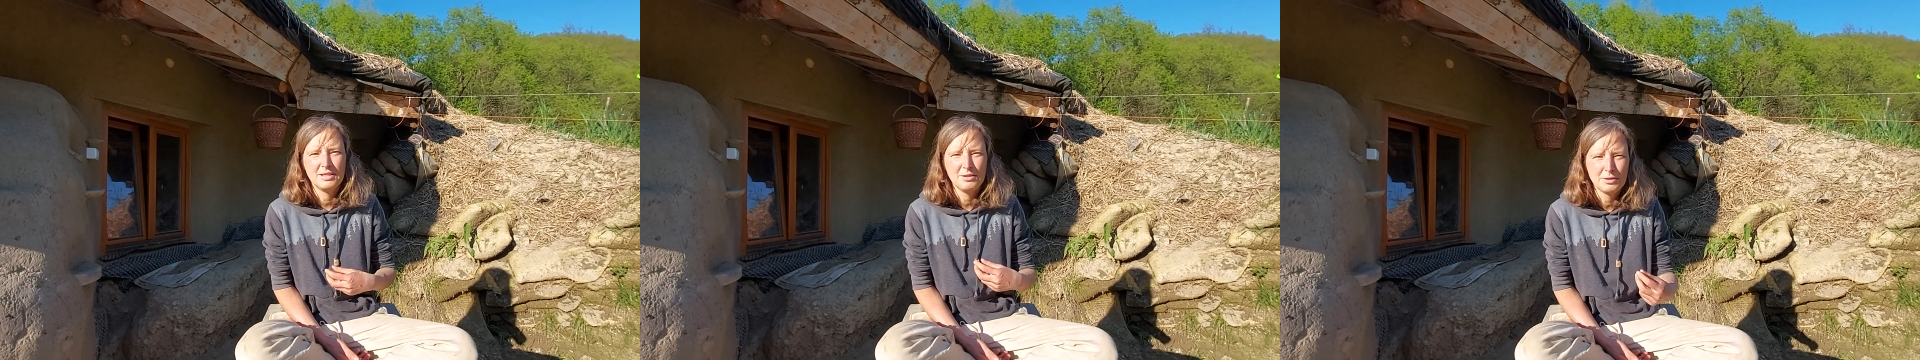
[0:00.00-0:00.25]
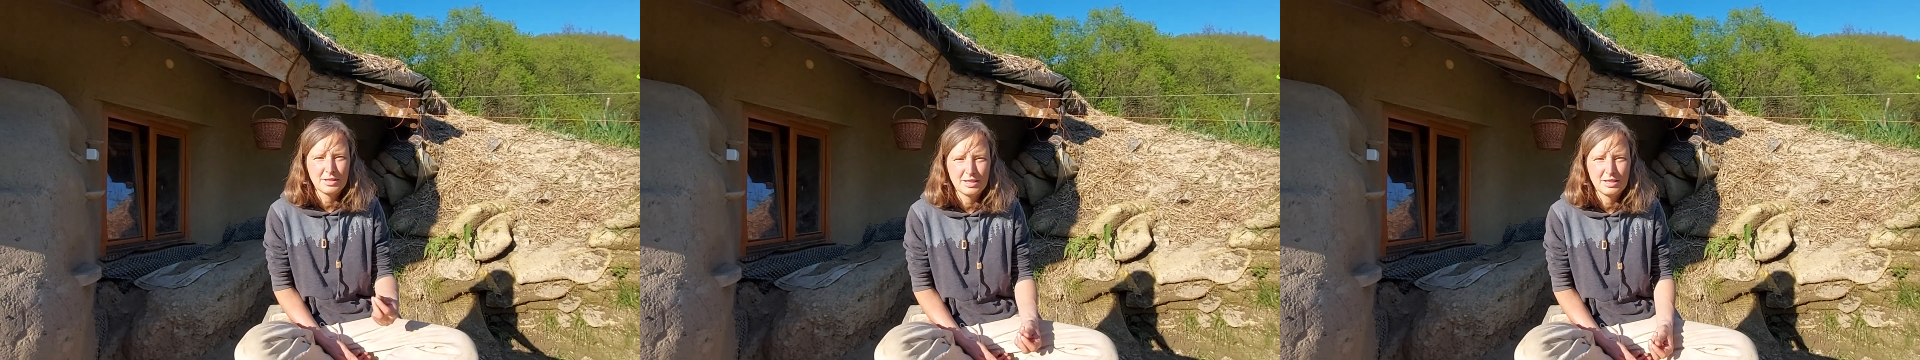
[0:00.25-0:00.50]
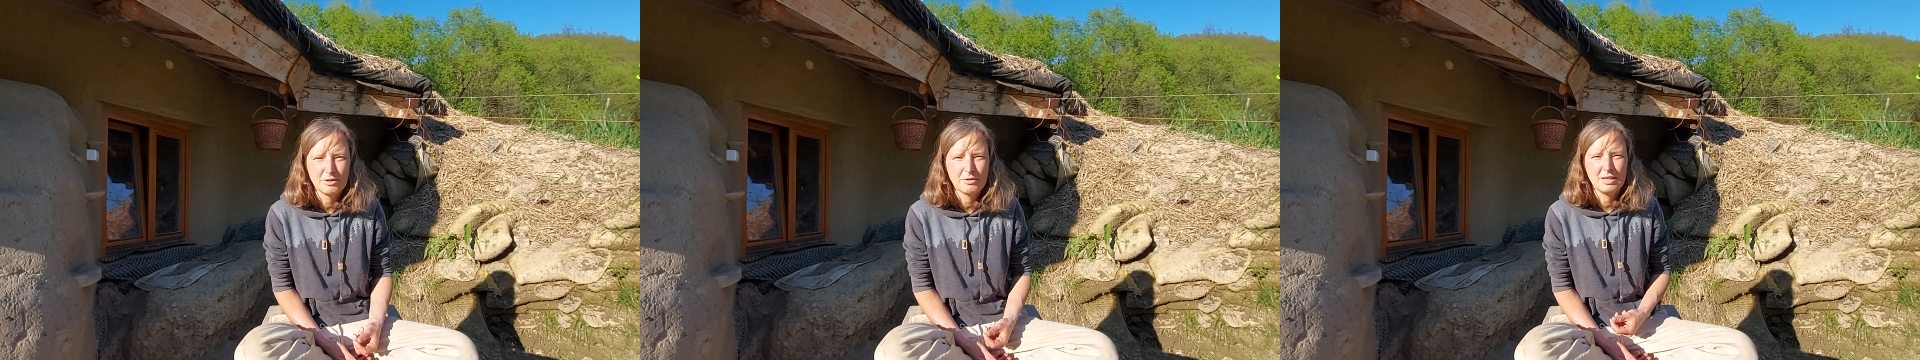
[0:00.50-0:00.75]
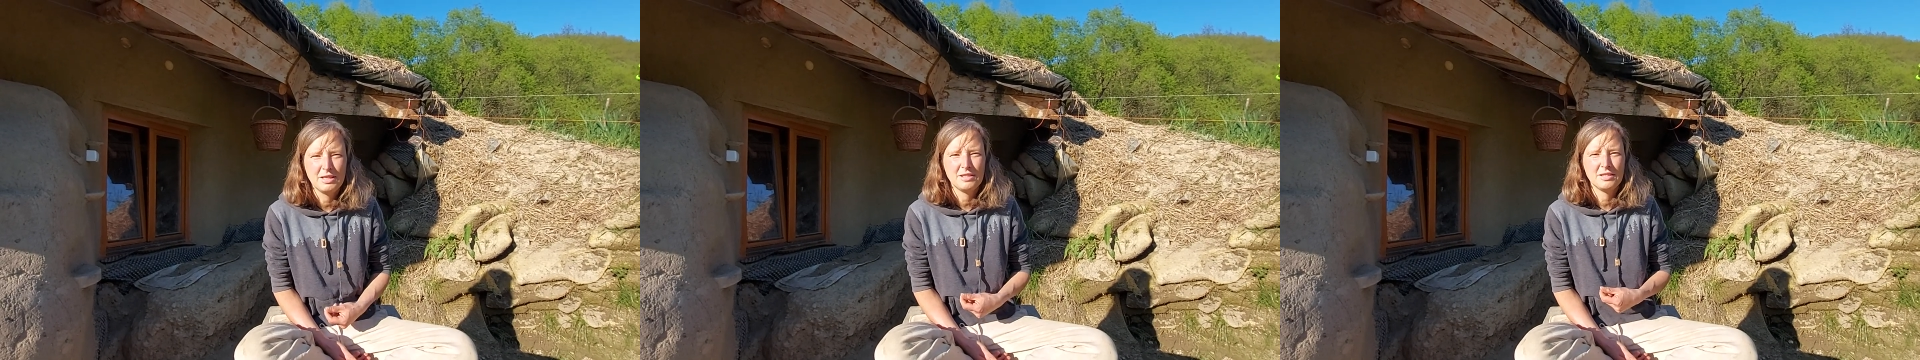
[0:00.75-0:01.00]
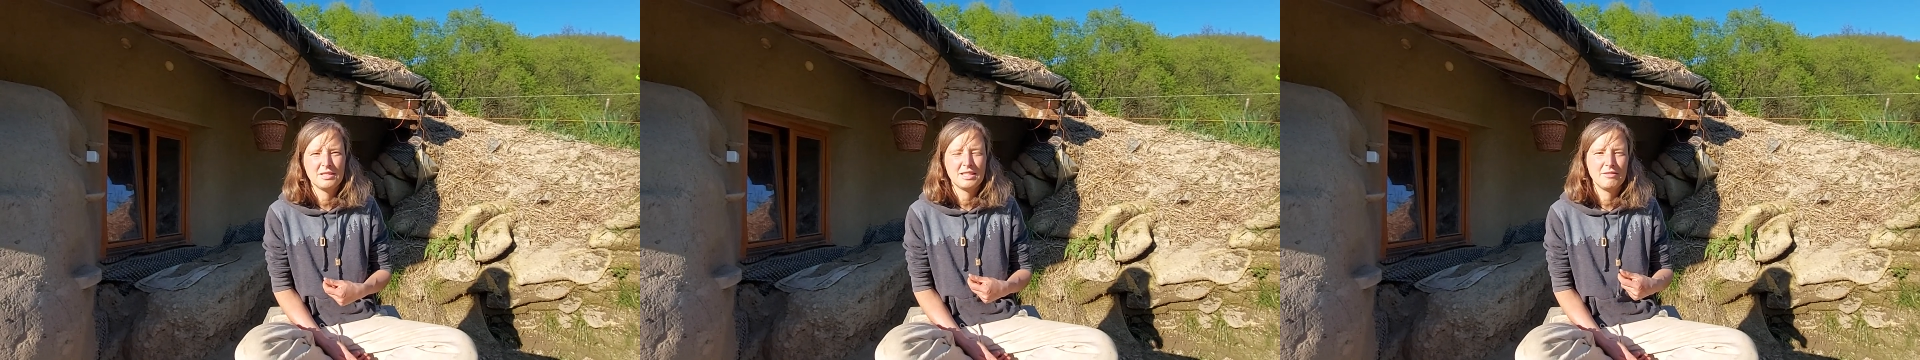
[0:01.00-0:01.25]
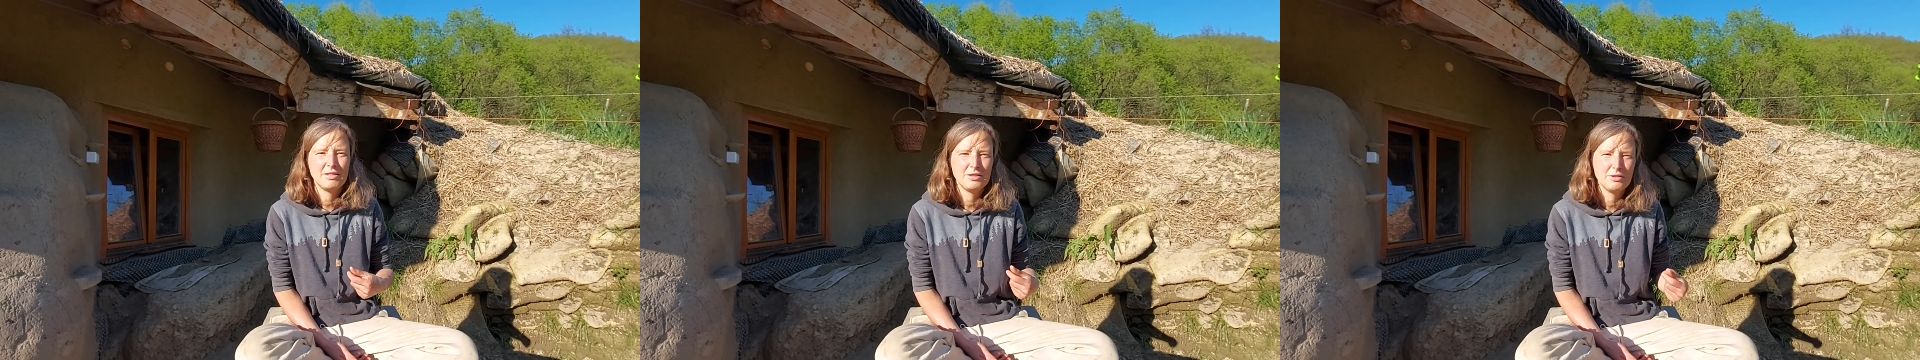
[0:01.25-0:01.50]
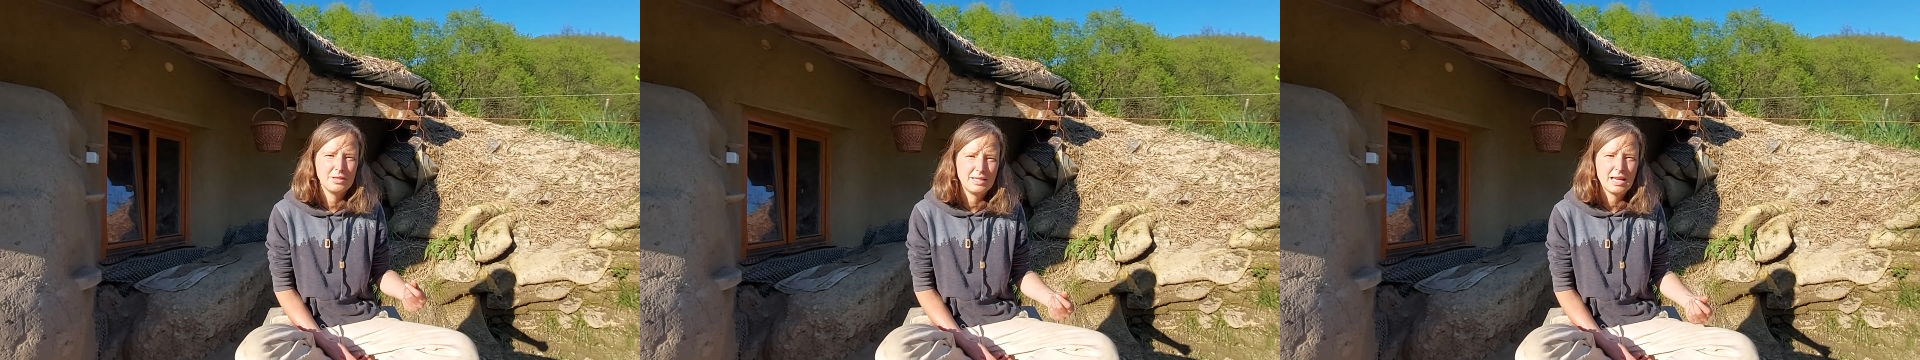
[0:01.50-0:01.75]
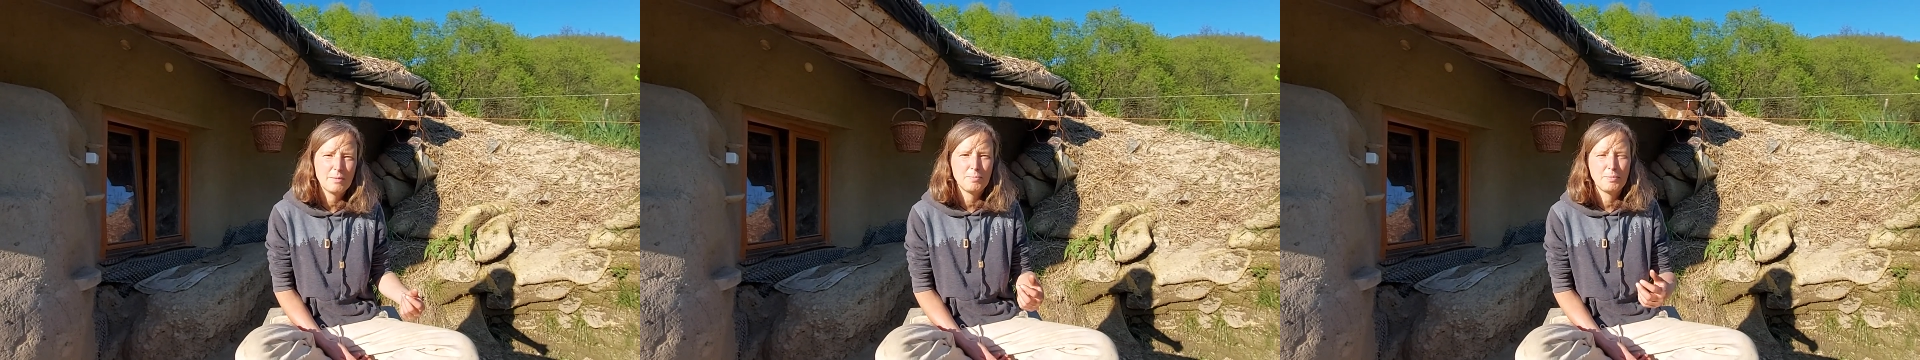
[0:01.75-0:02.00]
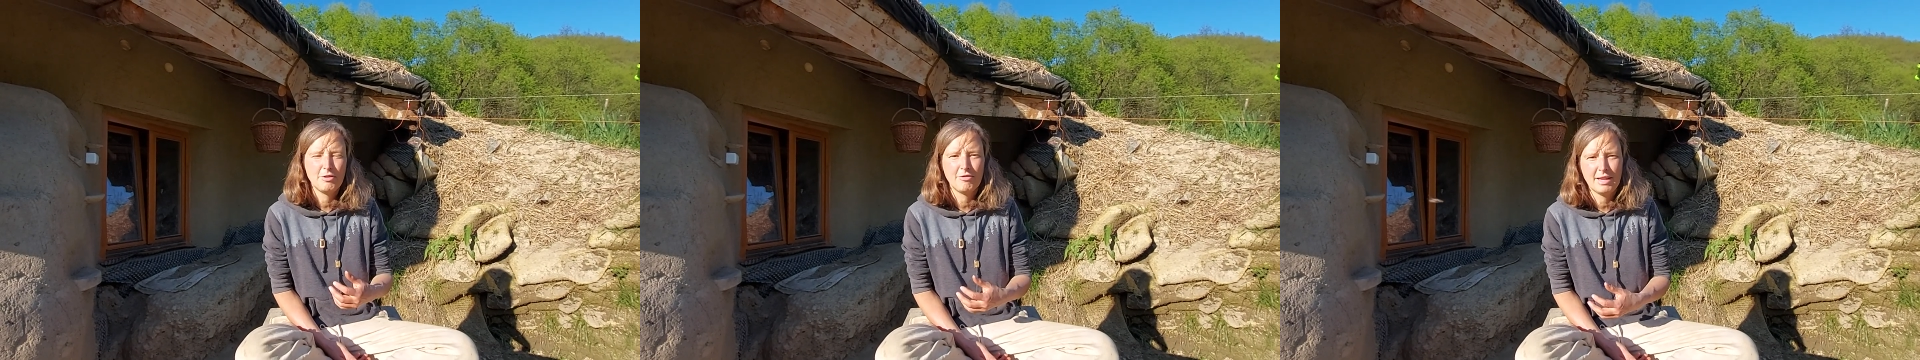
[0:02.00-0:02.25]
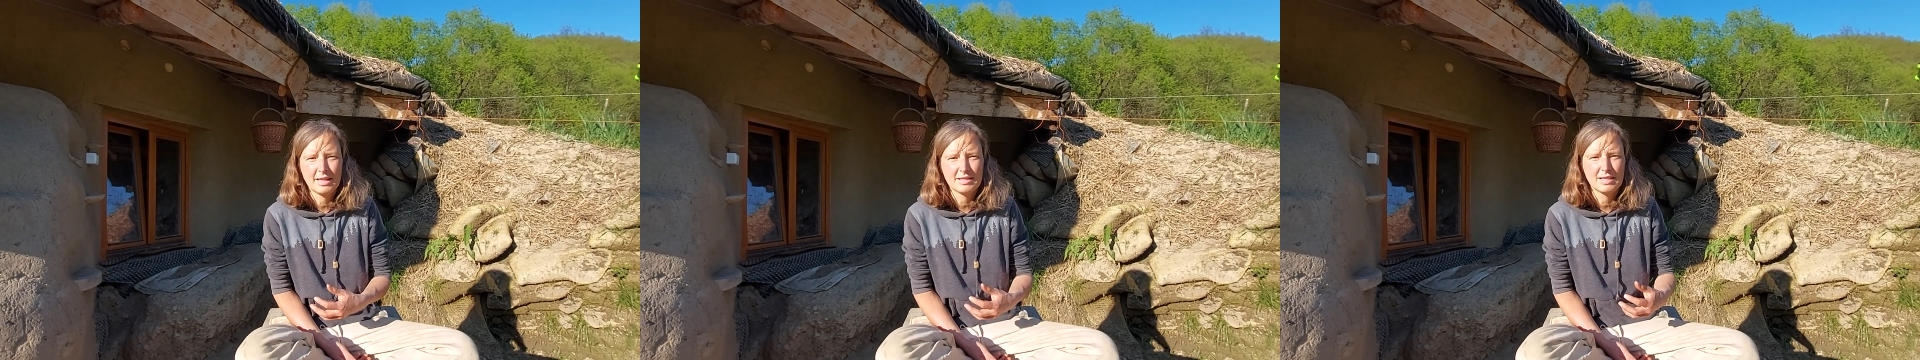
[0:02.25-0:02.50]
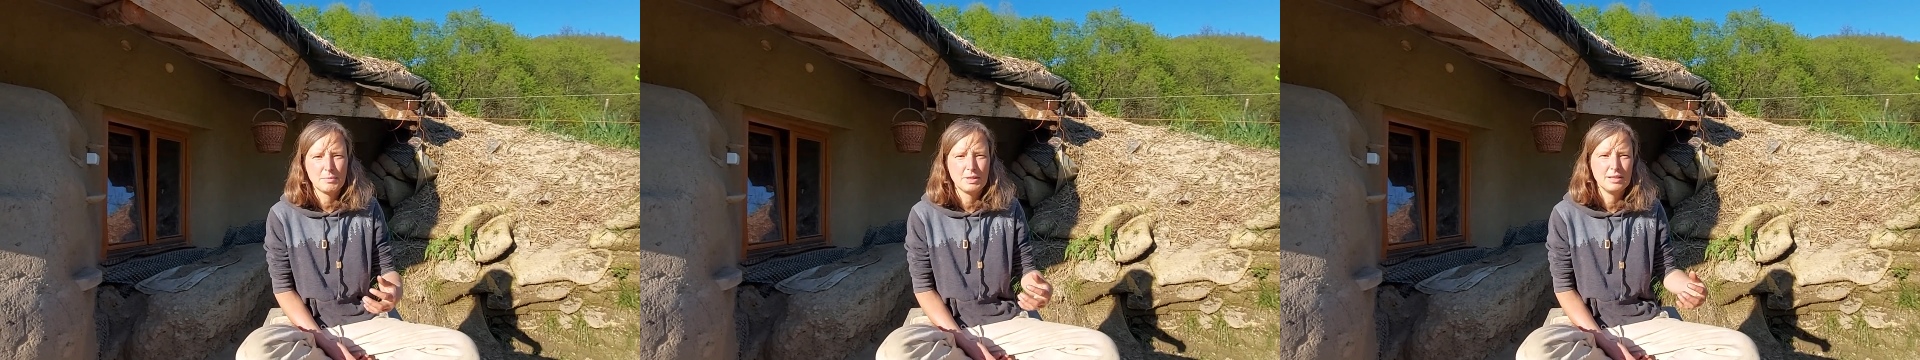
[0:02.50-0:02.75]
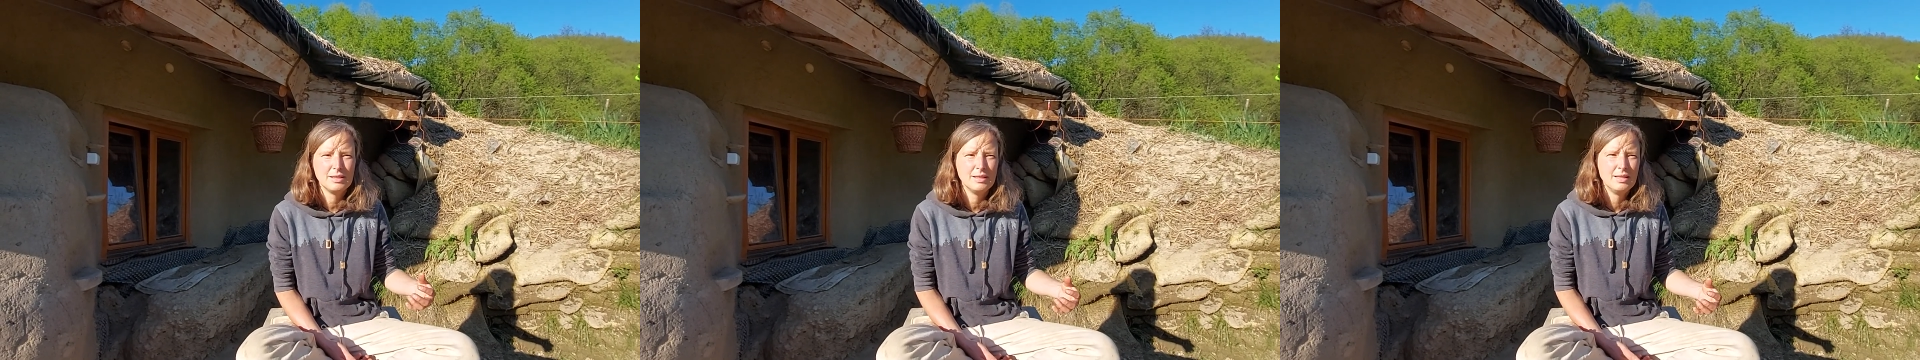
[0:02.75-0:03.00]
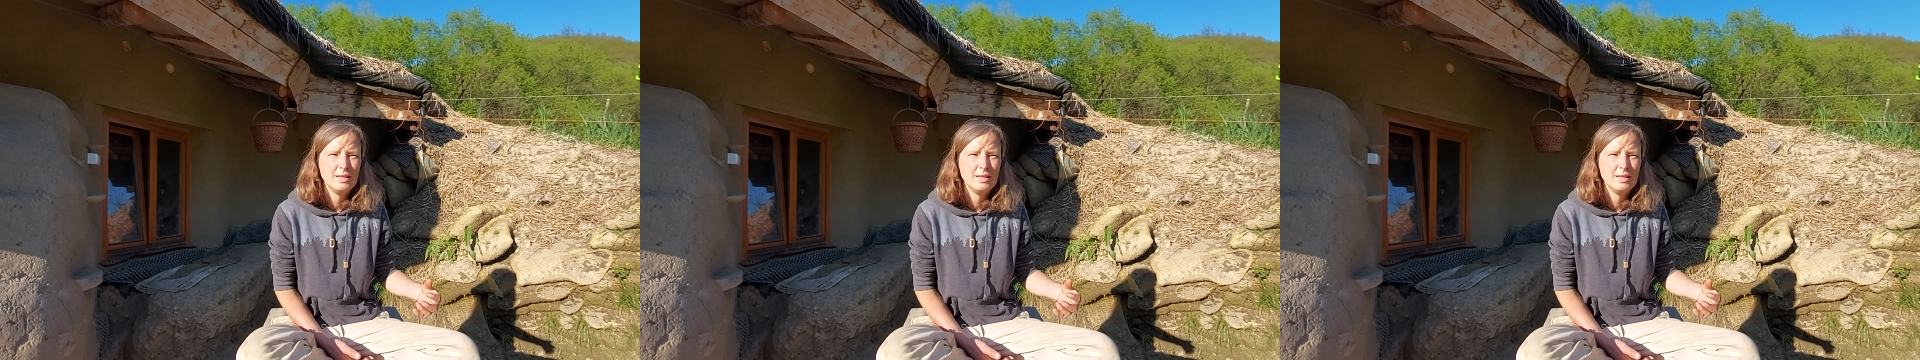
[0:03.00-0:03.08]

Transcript: new situations, having to adapt, be flexible,